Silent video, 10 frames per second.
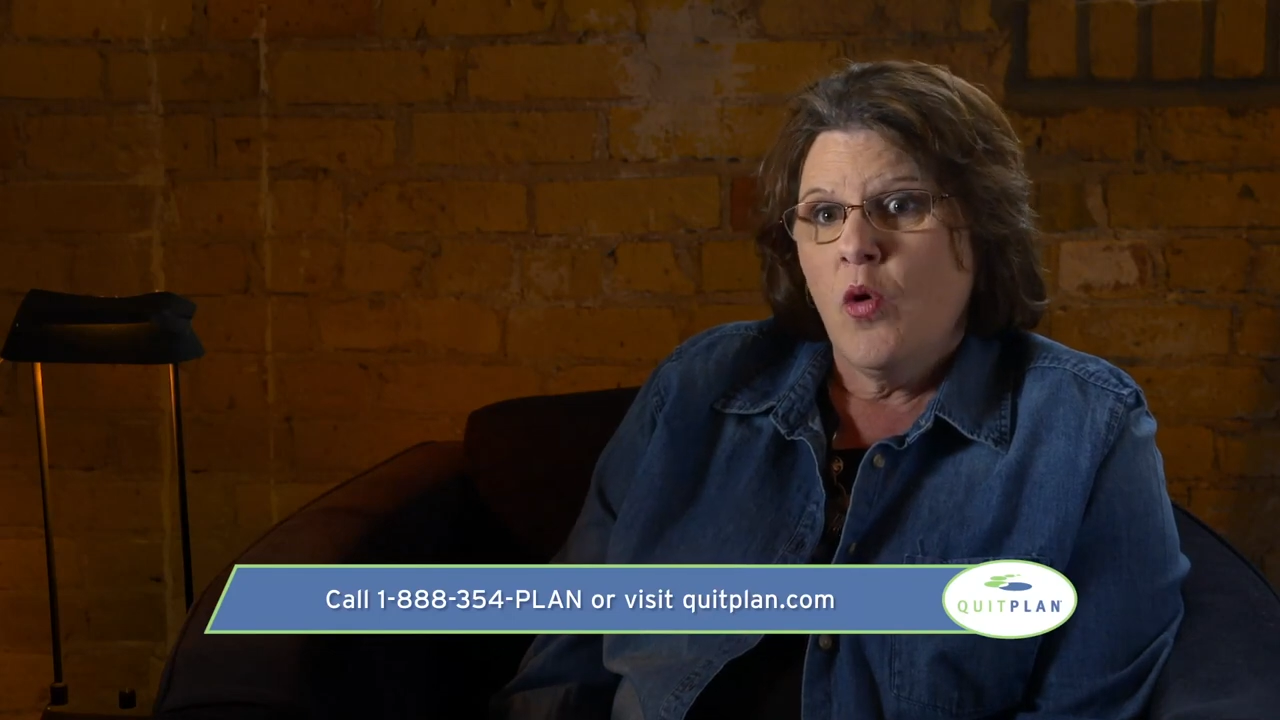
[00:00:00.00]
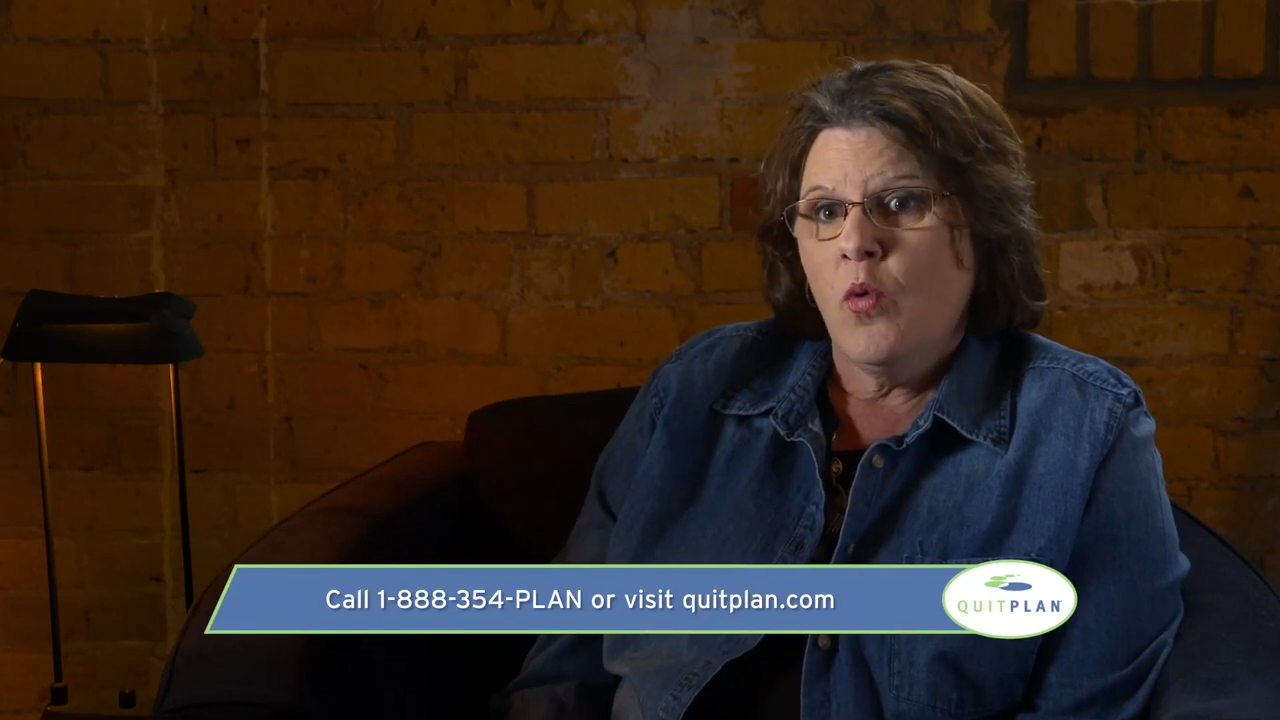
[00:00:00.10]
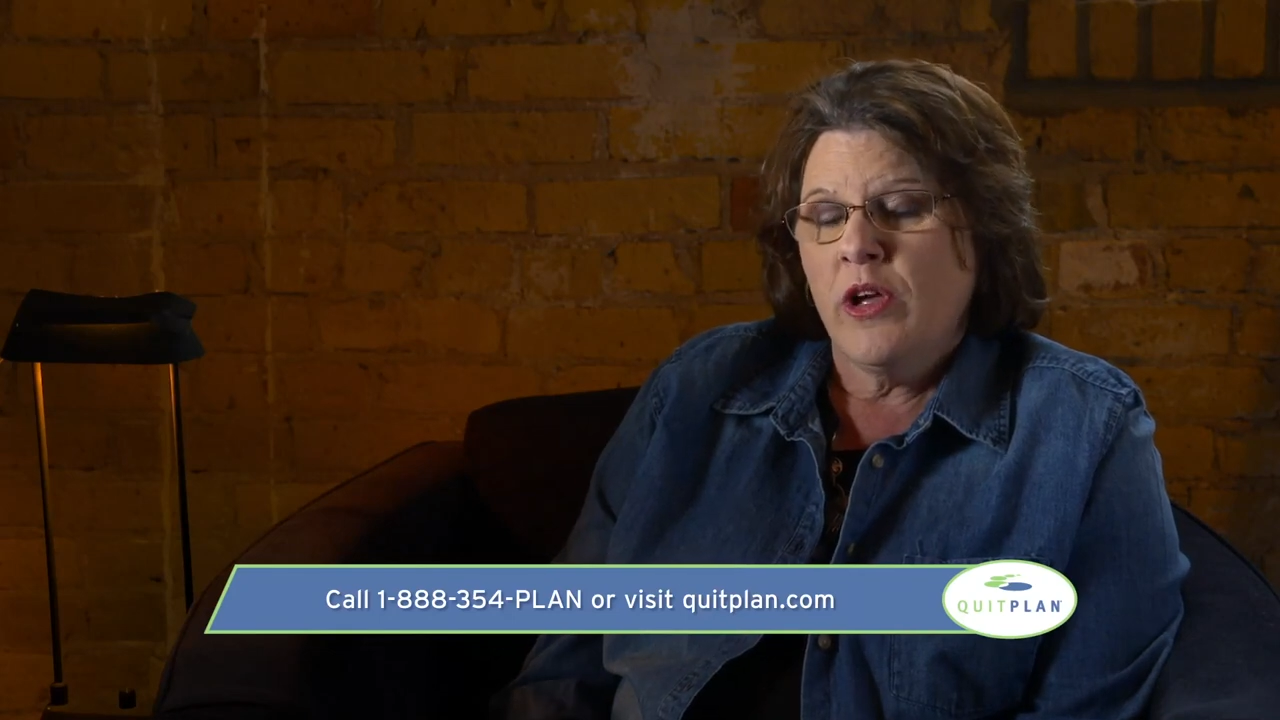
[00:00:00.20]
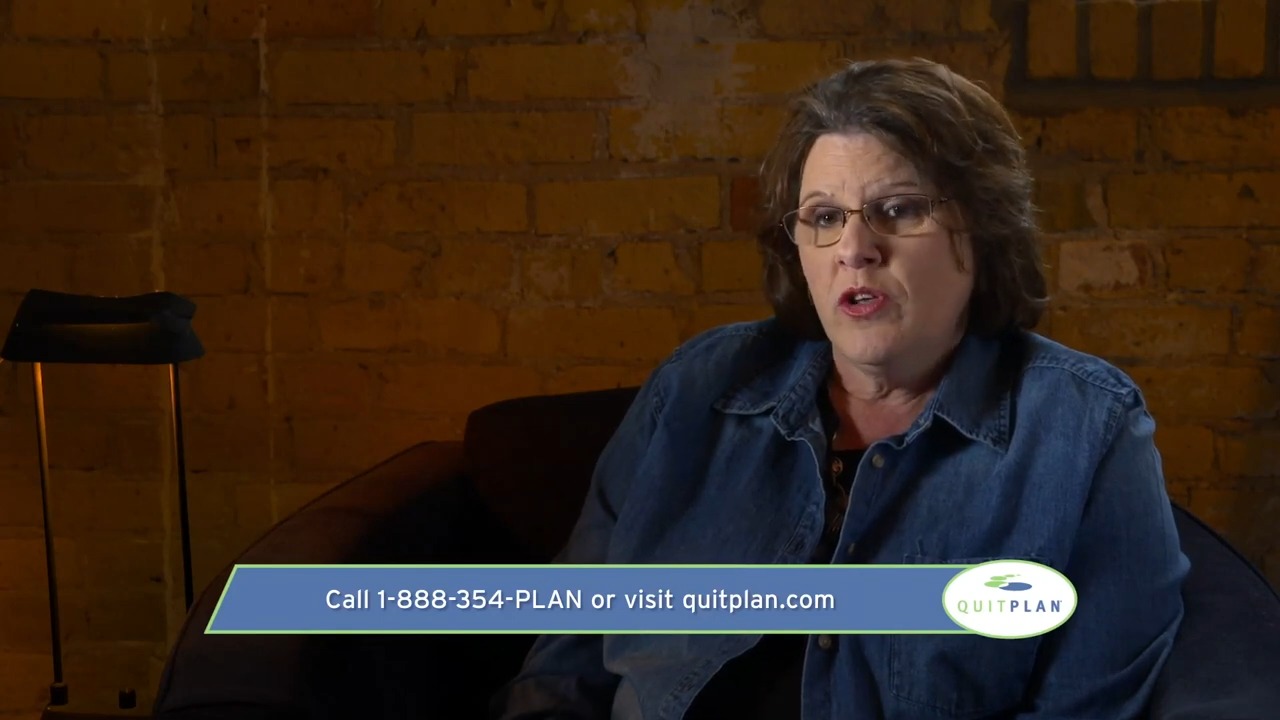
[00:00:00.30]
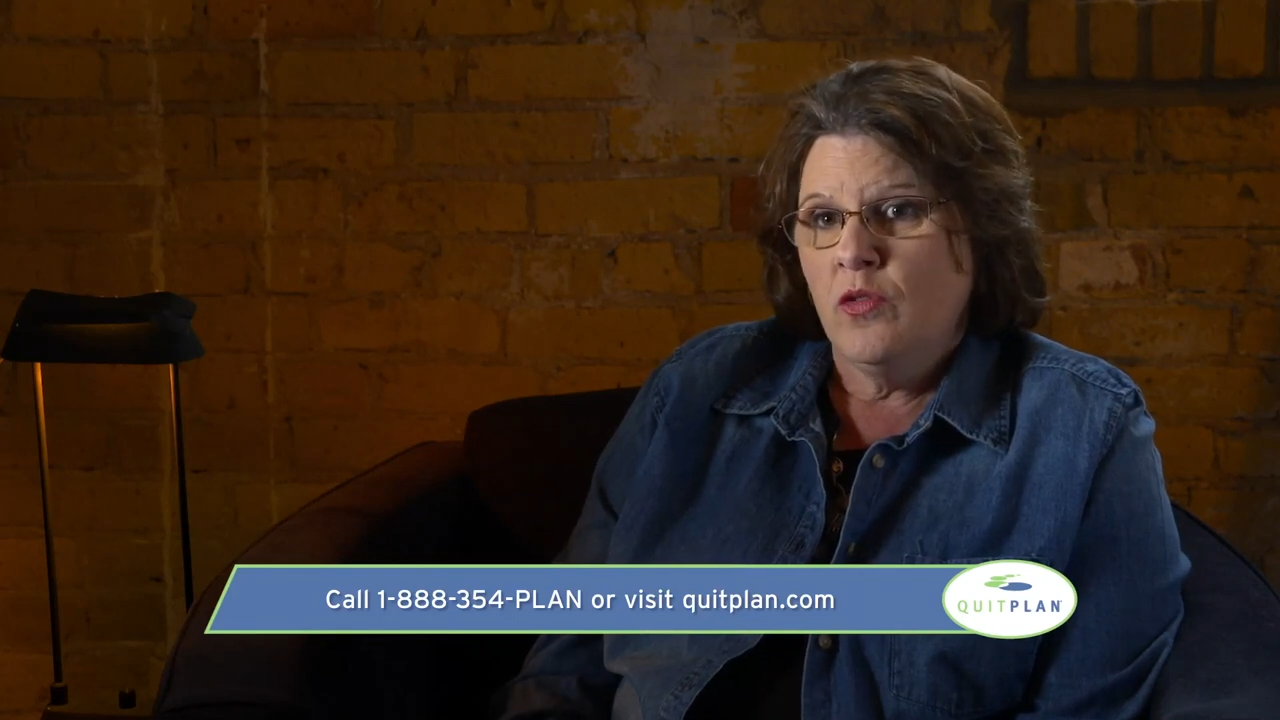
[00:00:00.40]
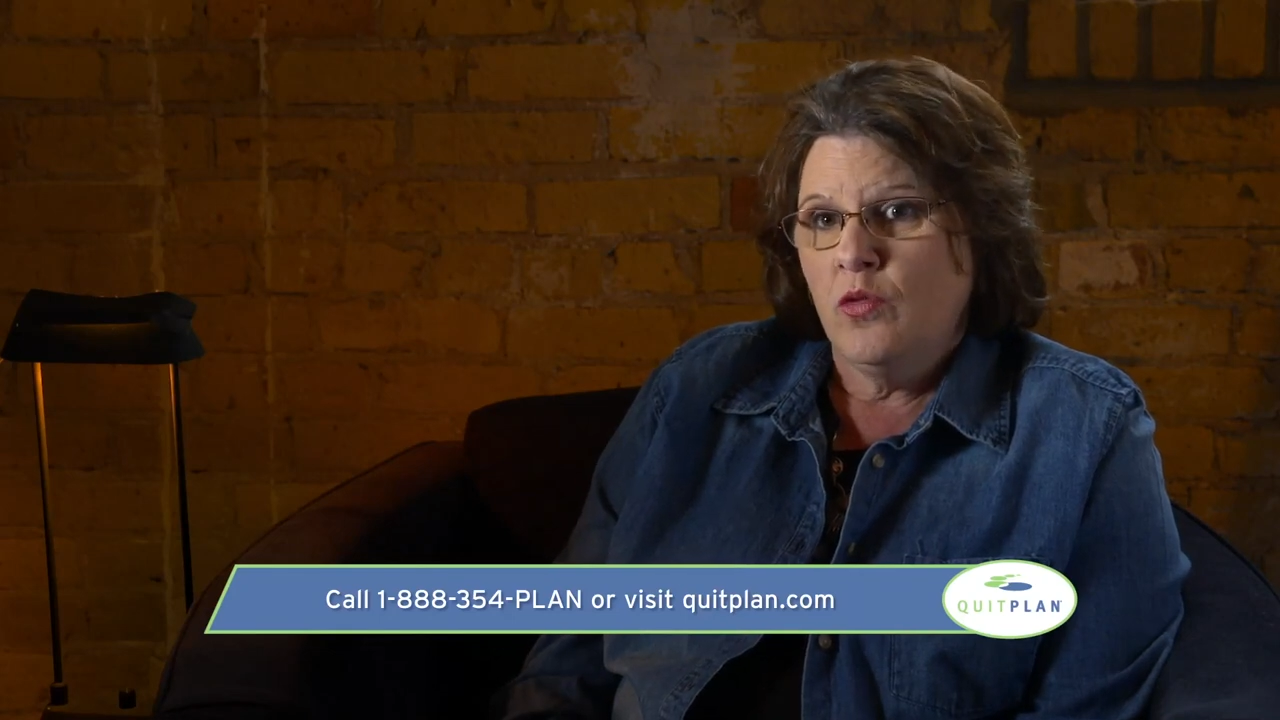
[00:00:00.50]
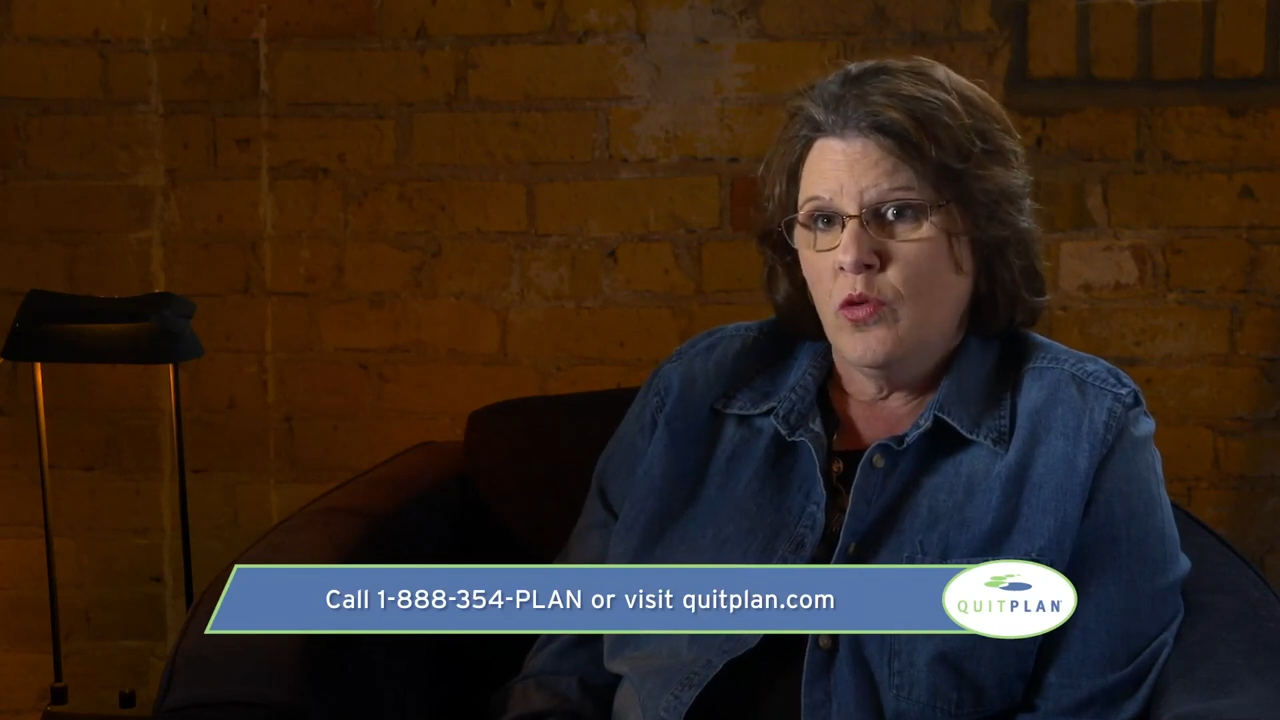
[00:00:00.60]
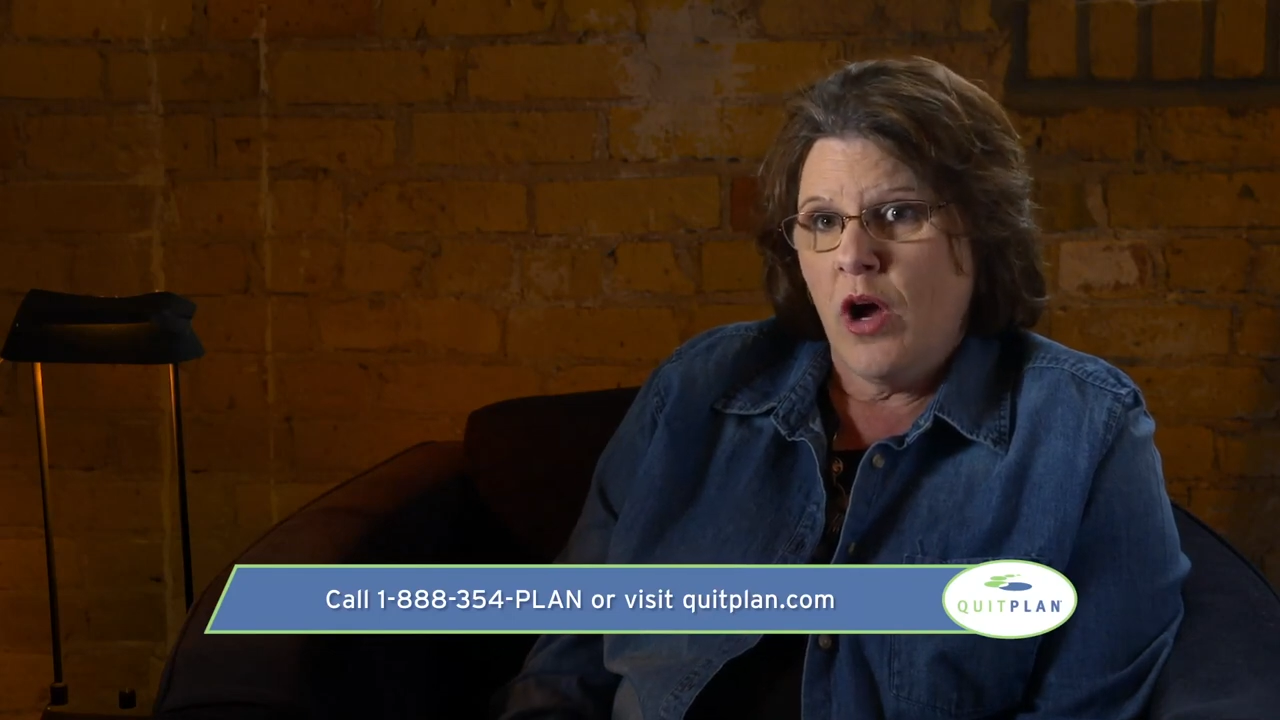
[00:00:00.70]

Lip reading: what you